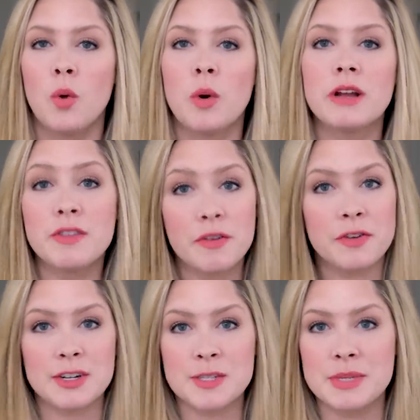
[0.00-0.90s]
One of the
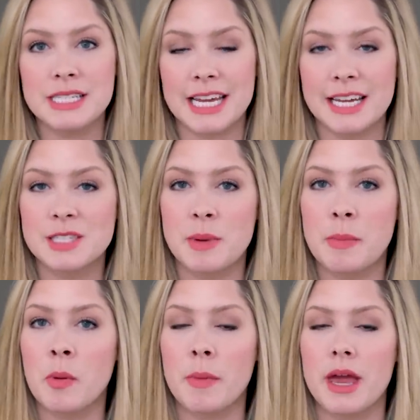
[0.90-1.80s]
first mistakes
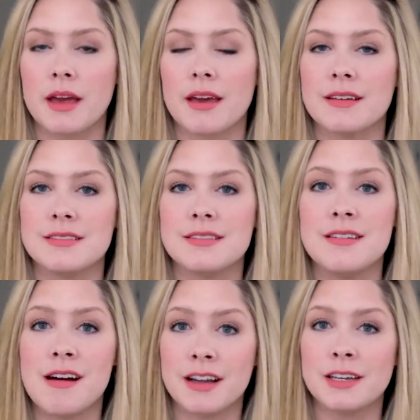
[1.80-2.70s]
people make is
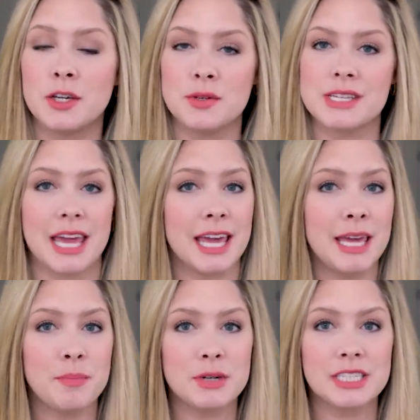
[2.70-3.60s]
not using a
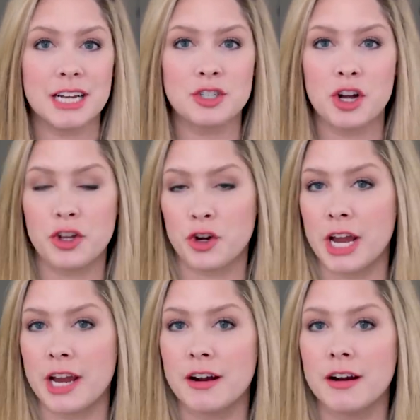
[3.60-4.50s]
heat protector on your
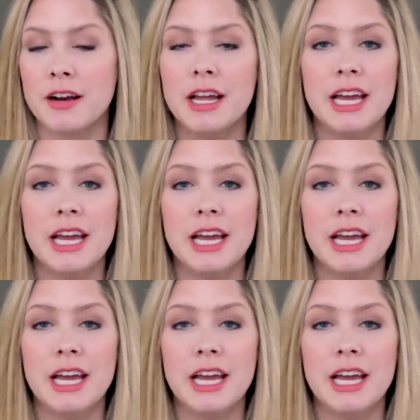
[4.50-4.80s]
hair,